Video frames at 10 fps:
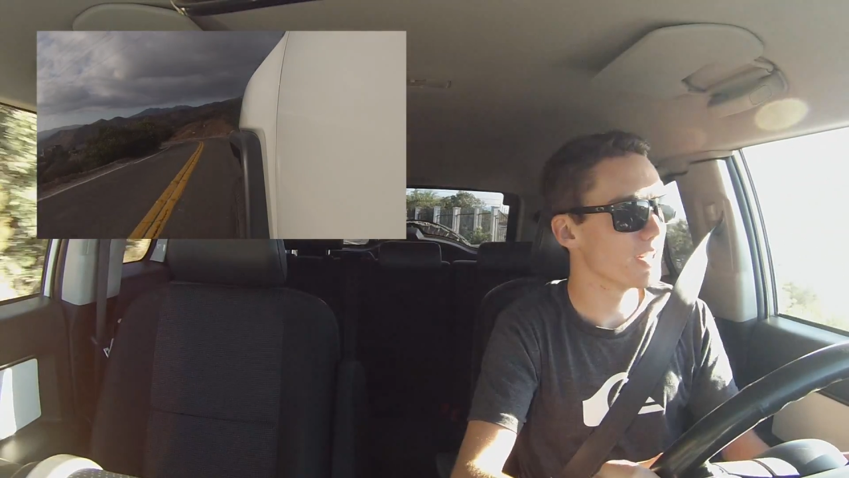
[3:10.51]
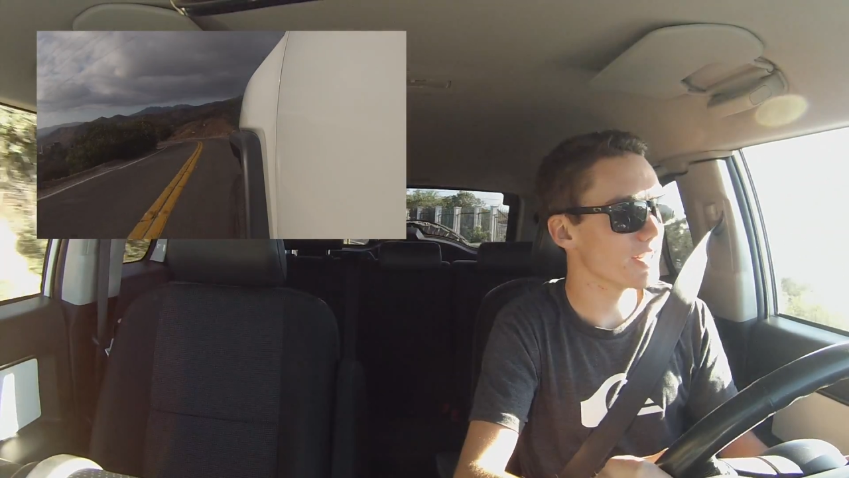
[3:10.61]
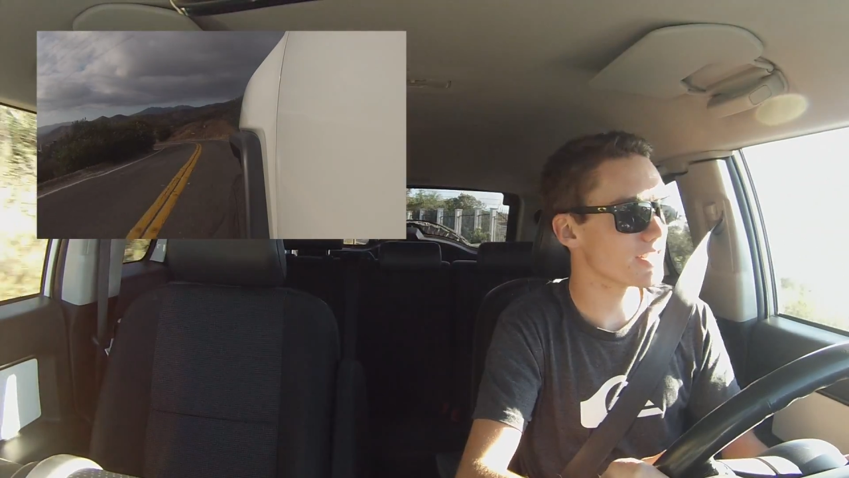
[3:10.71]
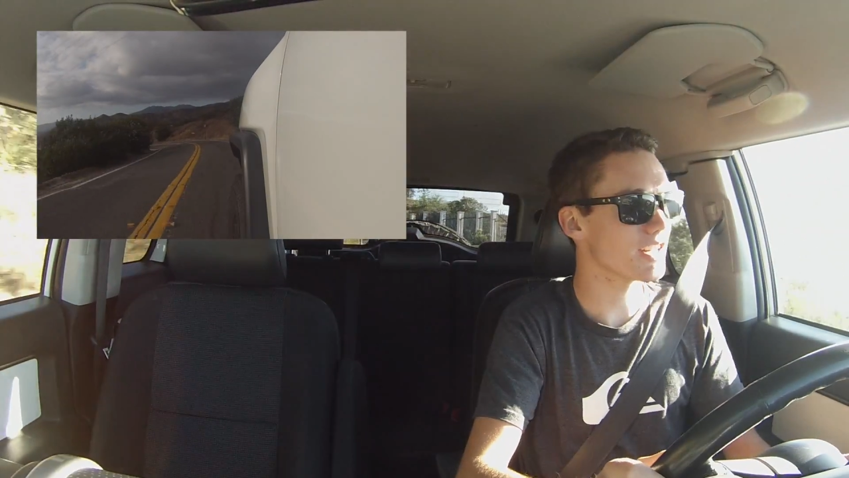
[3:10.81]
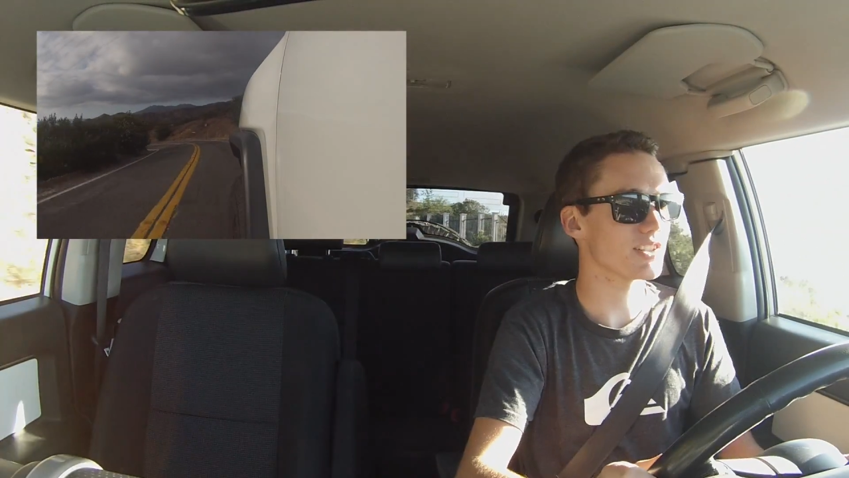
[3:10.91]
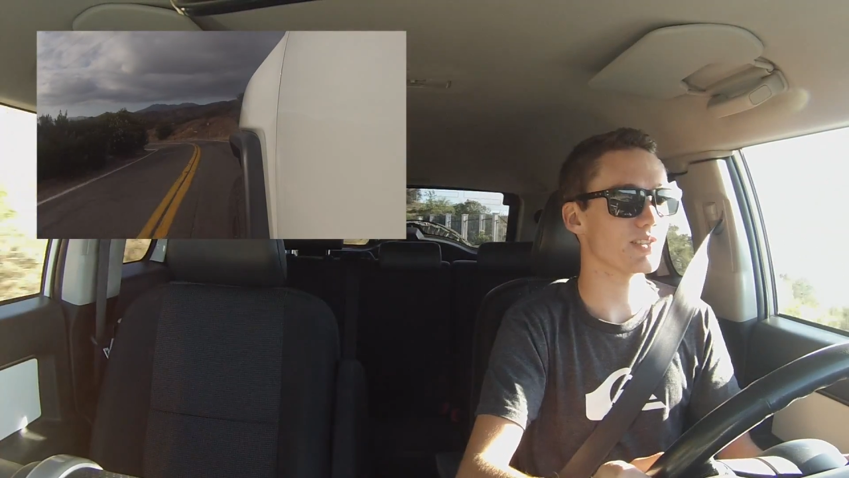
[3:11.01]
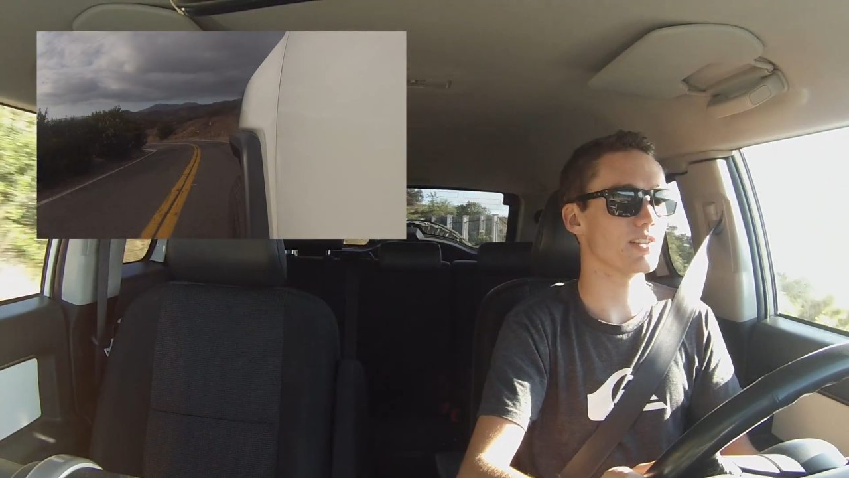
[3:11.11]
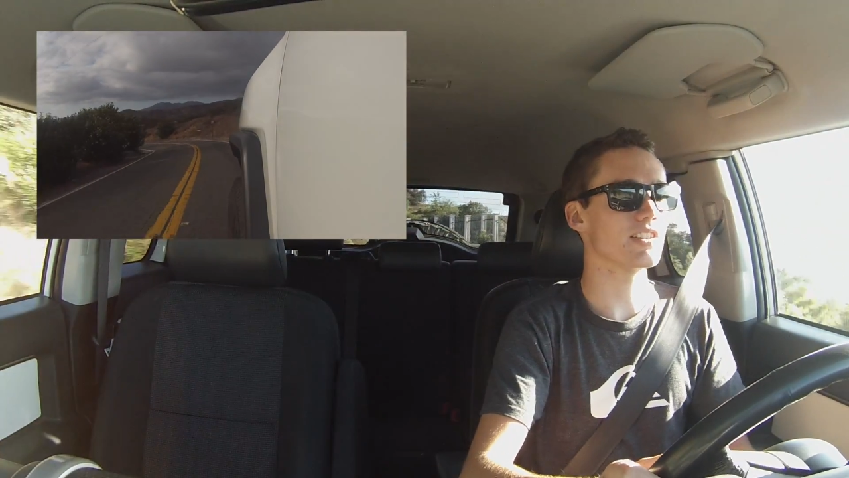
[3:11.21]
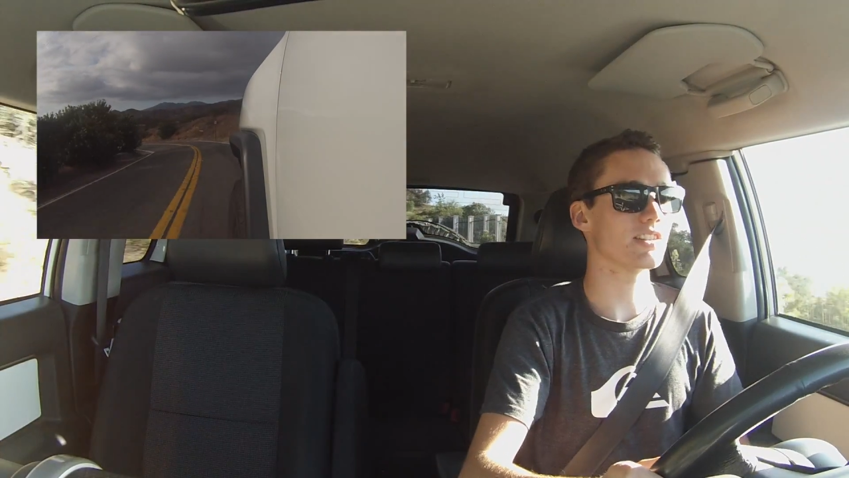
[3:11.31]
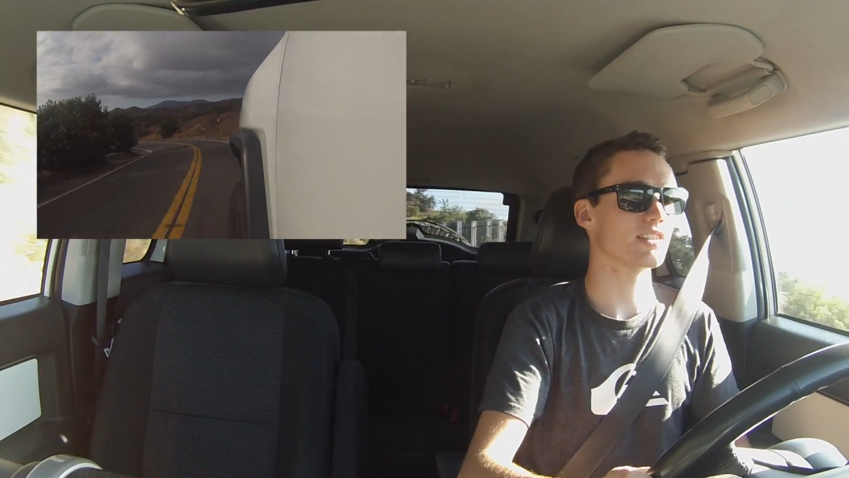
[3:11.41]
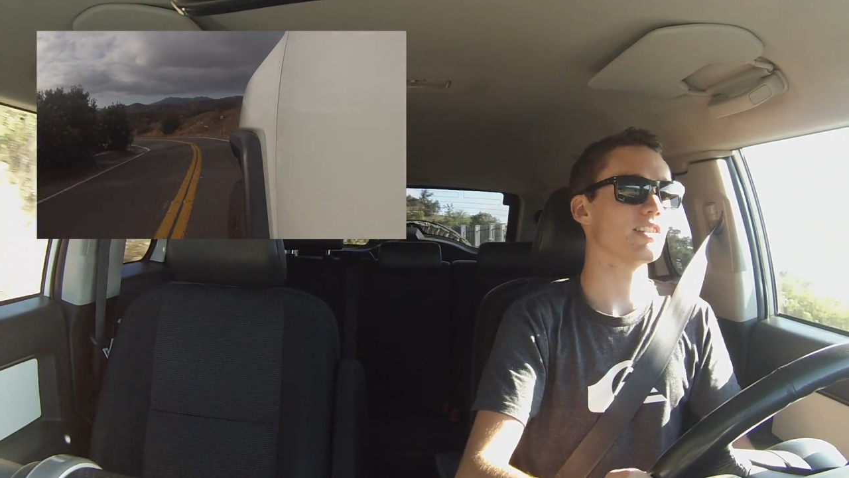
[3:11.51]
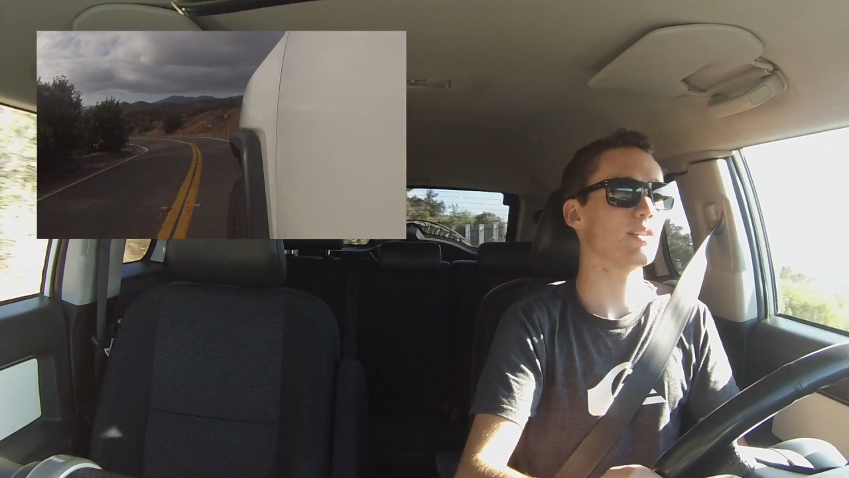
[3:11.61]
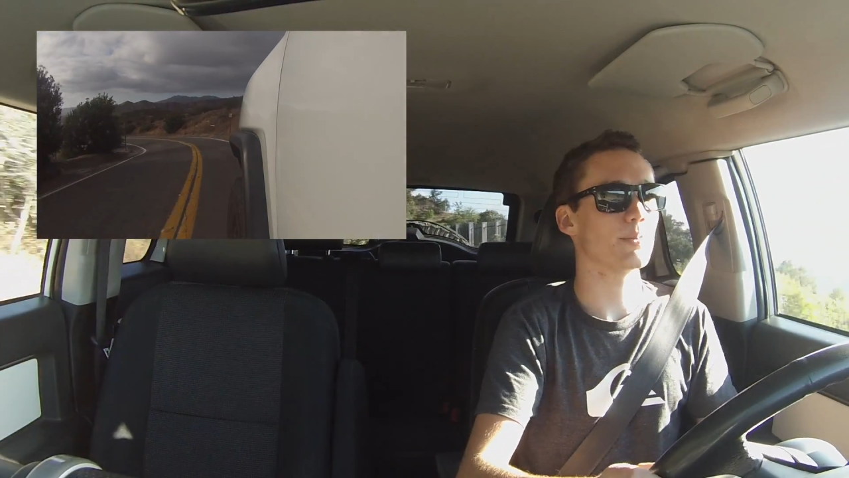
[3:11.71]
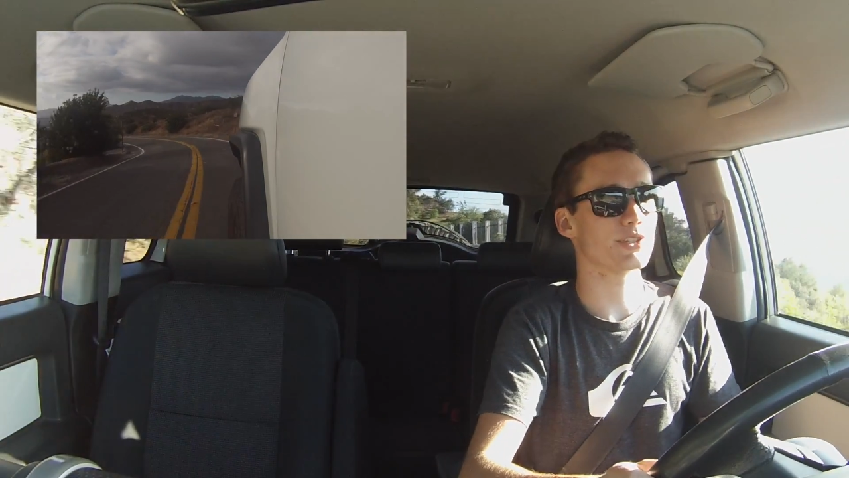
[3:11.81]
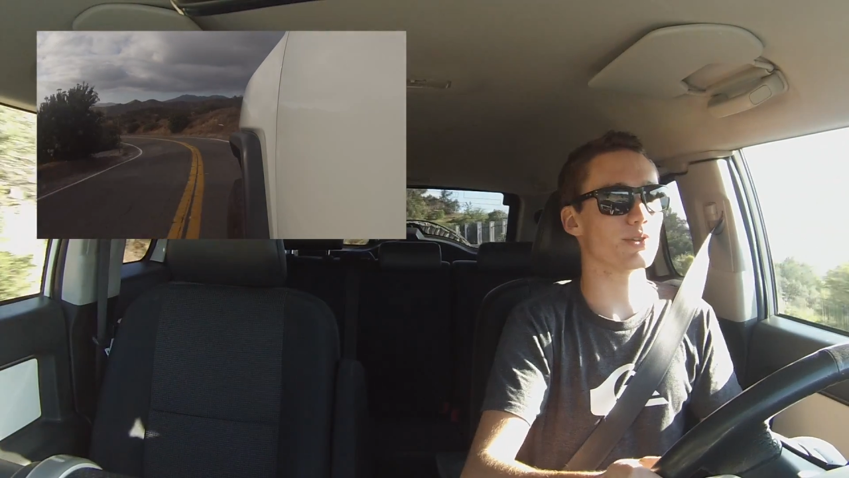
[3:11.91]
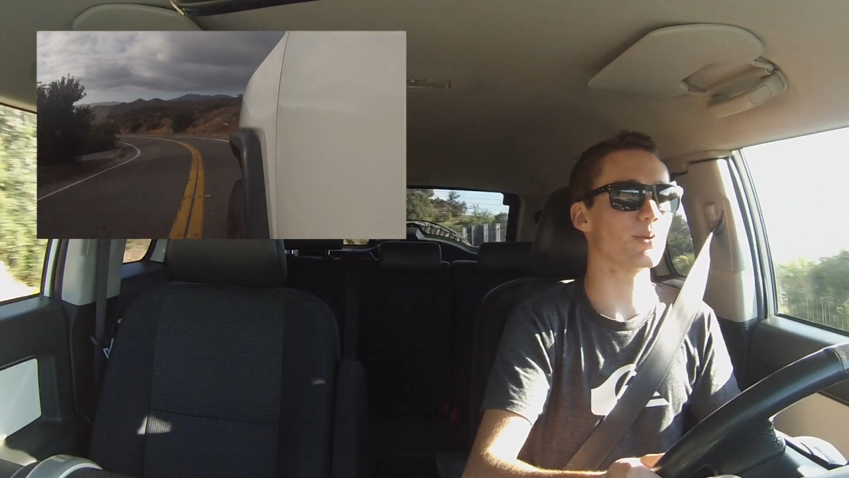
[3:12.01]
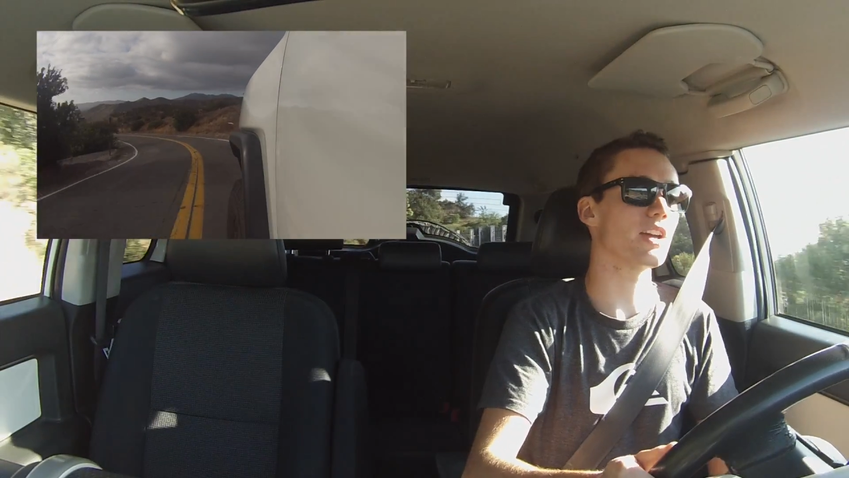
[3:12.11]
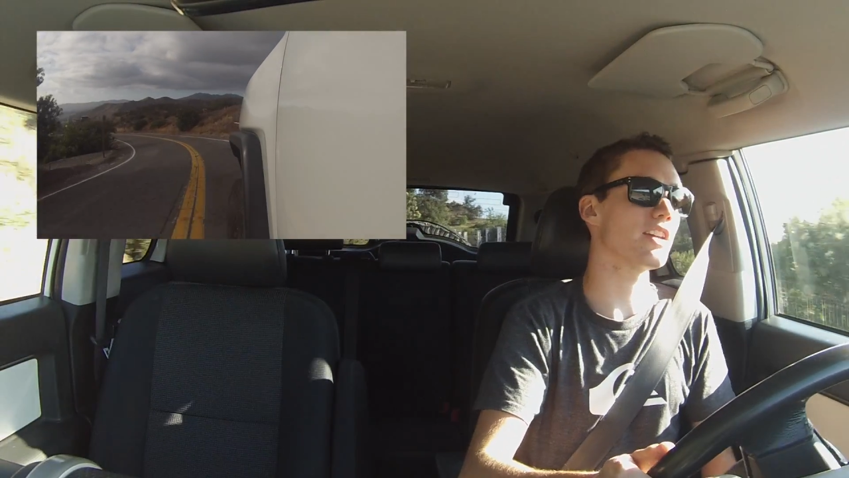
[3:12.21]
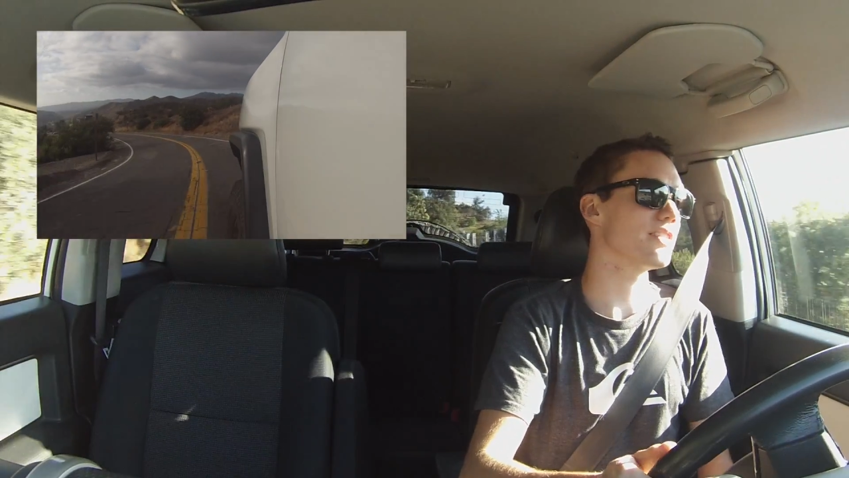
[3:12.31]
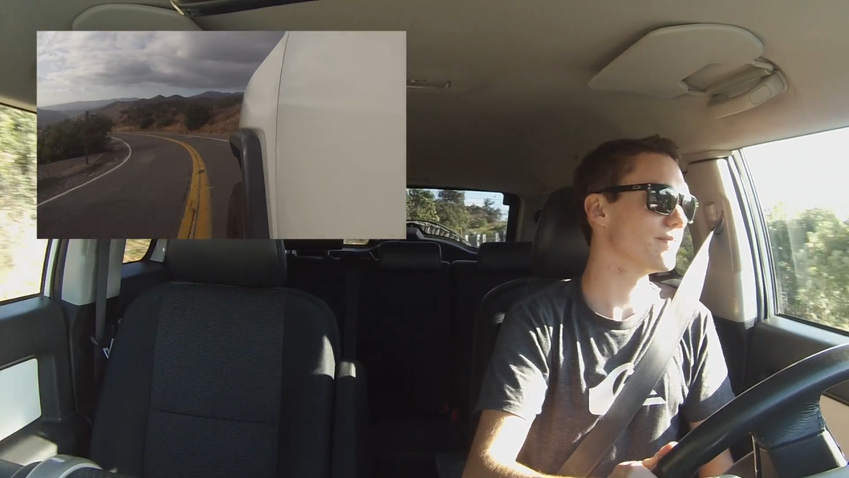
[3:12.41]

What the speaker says: accessories, a bunch of weight.